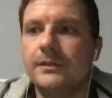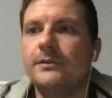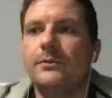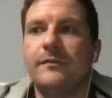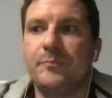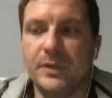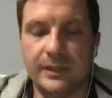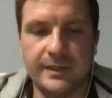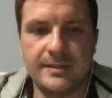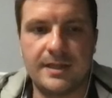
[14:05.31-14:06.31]
you have
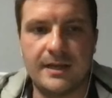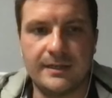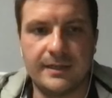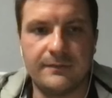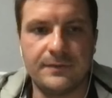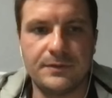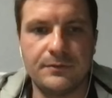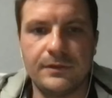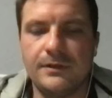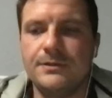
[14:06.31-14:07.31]
Billings locked down for two
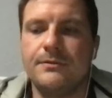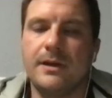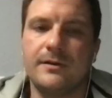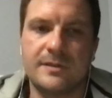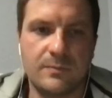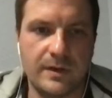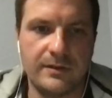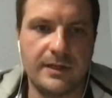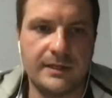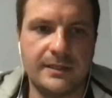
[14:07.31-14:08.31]
years, you got Sweat
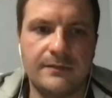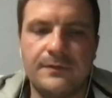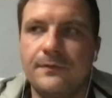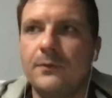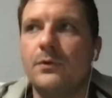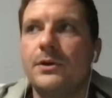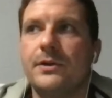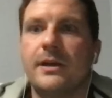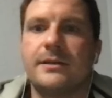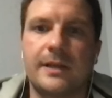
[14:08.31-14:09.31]
locked down for four, and you
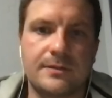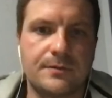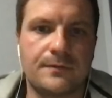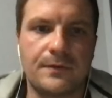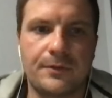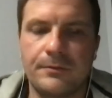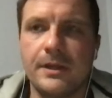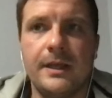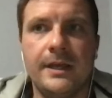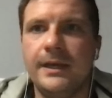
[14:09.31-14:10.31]
got Dexter for three.